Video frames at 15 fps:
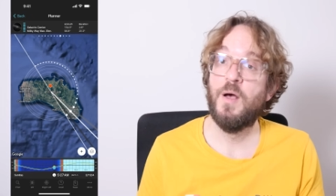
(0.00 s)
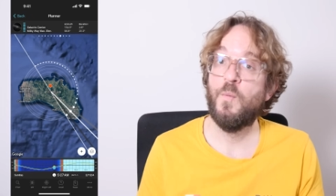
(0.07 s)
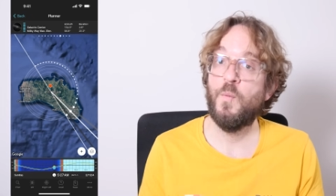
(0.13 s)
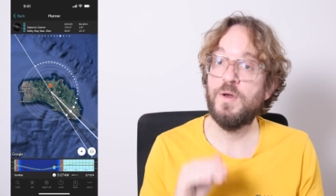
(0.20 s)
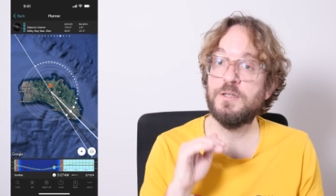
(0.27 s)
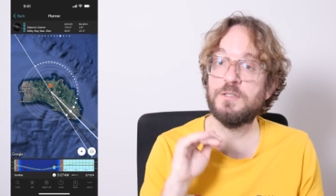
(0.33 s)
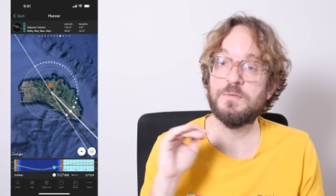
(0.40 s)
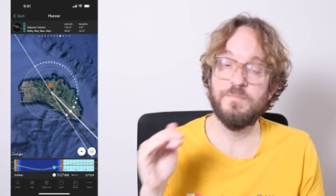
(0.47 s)

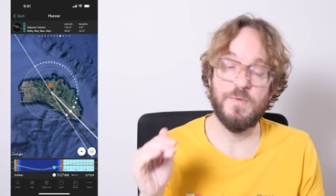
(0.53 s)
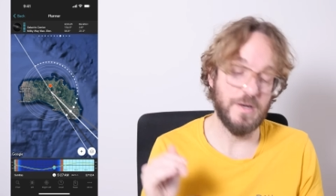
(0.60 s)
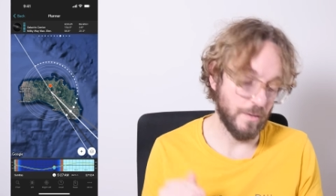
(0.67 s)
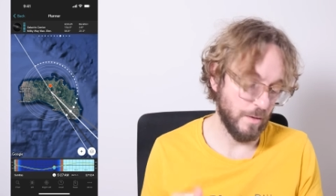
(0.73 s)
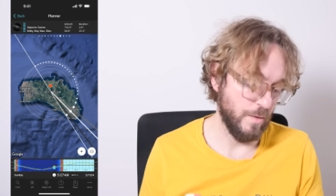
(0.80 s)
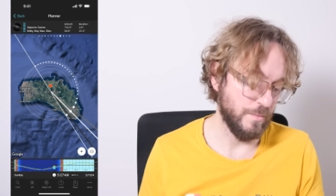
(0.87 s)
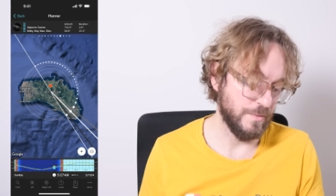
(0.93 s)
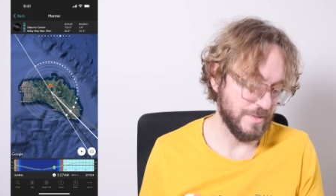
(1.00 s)
when it's very
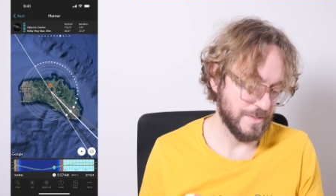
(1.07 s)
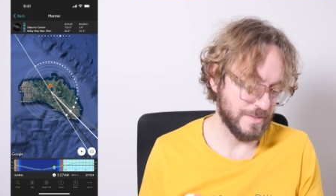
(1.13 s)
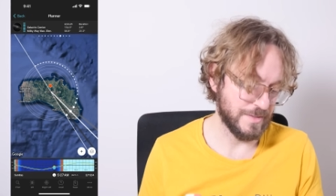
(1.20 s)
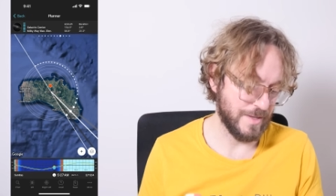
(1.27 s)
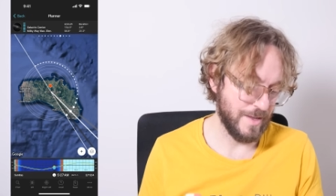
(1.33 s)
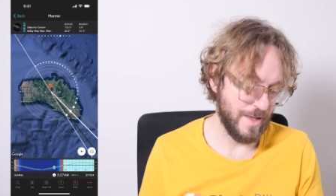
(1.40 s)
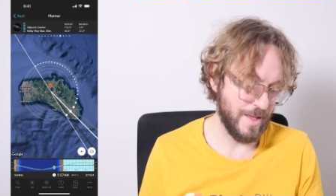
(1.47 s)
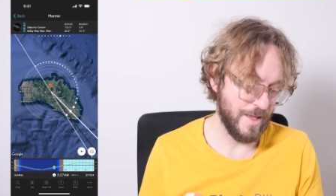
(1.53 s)
low in the
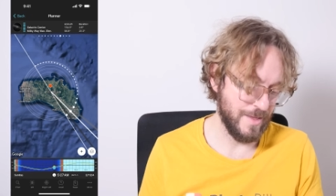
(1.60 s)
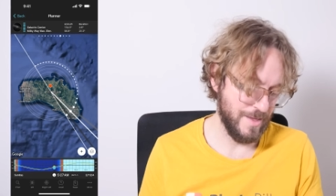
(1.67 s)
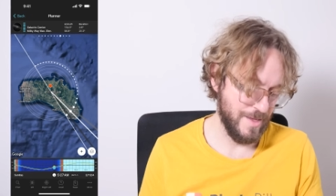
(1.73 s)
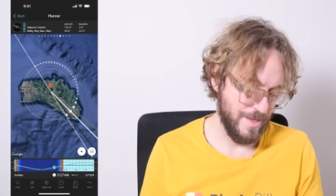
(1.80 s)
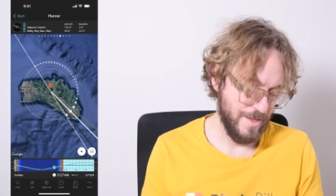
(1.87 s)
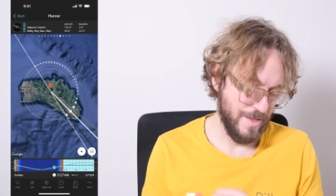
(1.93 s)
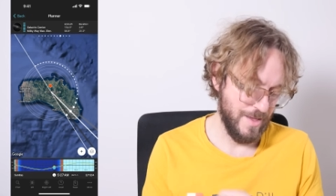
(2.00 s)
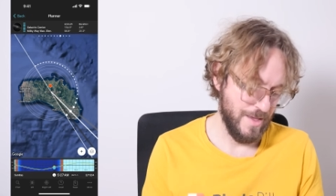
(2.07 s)
sky
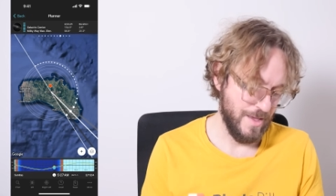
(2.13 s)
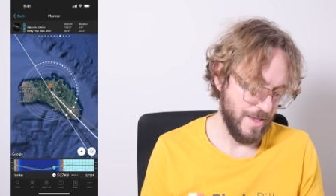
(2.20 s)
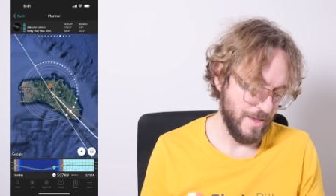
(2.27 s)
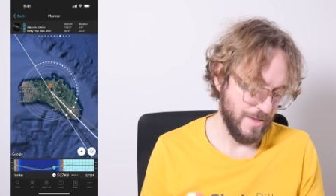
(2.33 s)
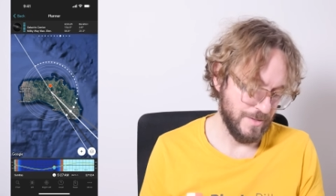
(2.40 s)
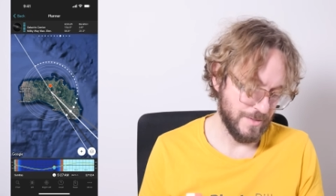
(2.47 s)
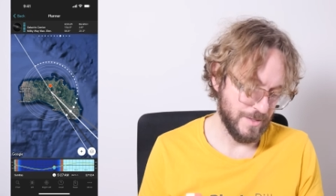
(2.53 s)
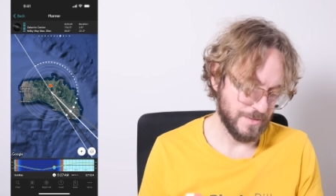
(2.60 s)

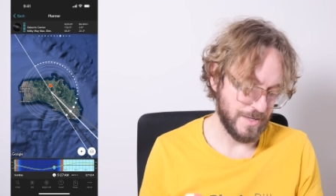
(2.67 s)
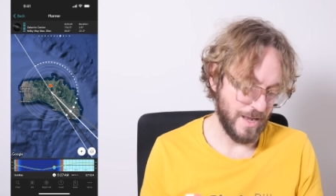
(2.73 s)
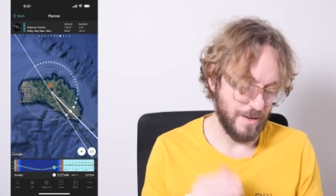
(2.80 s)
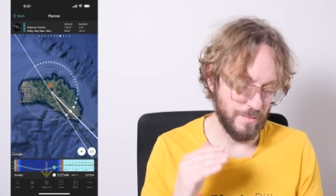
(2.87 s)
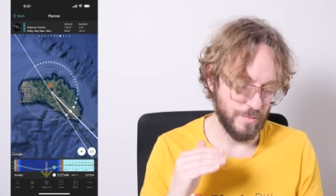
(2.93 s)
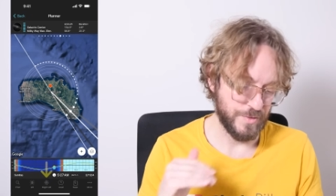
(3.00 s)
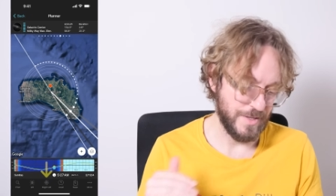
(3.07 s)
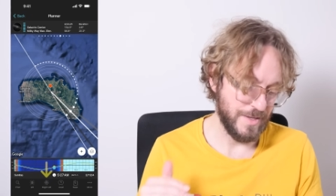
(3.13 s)
in the
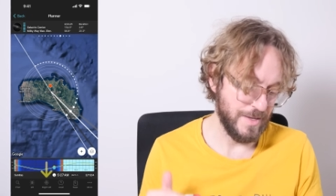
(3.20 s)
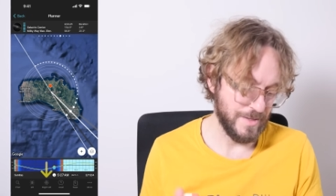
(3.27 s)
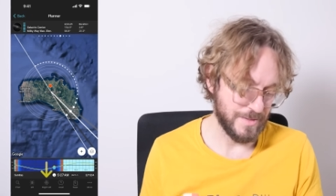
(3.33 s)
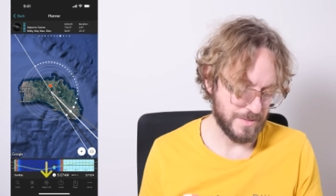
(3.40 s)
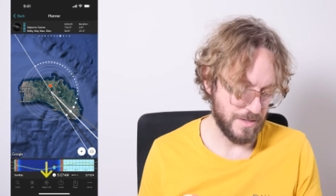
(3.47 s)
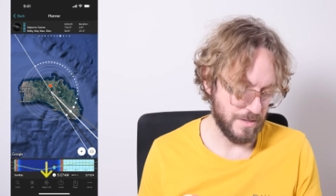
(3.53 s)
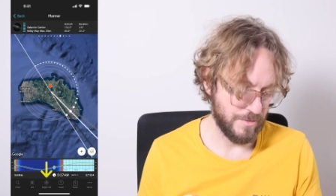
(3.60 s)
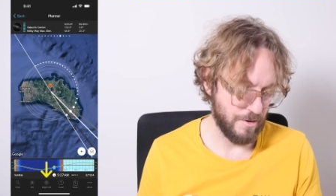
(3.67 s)

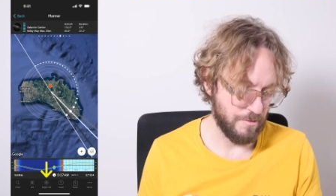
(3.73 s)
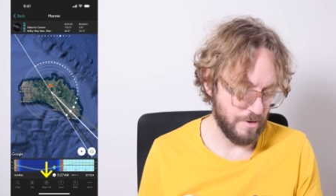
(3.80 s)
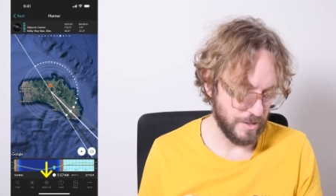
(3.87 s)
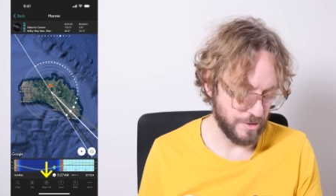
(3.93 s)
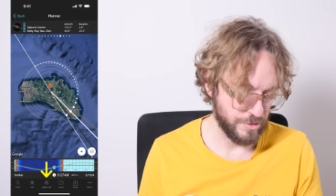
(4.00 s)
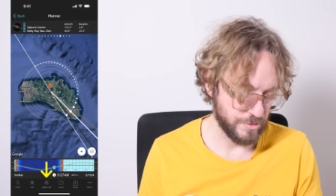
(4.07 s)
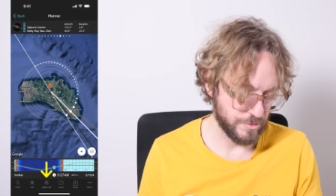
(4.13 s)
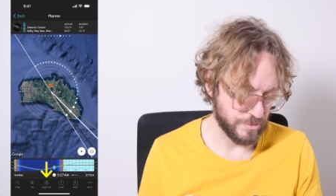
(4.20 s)
southeast
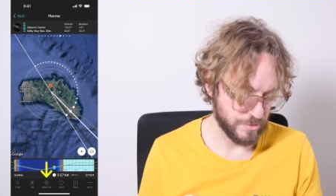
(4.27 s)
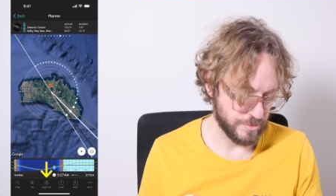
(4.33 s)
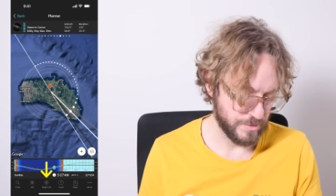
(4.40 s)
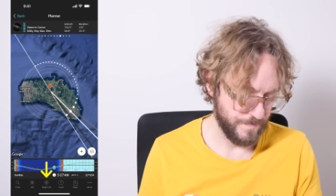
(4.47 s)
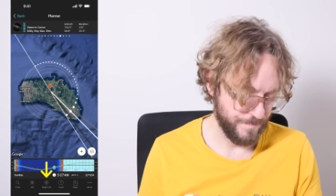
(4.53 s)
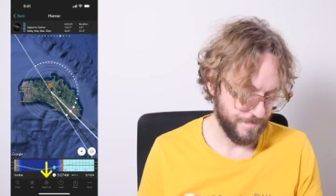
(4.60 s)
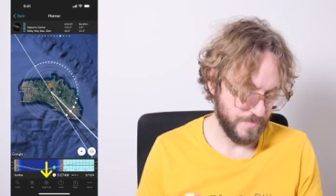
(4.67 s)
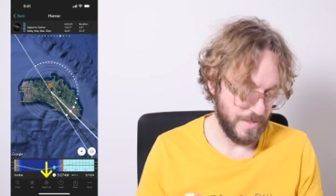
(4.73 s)

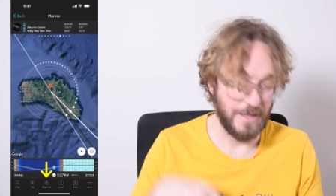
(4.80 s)
directions.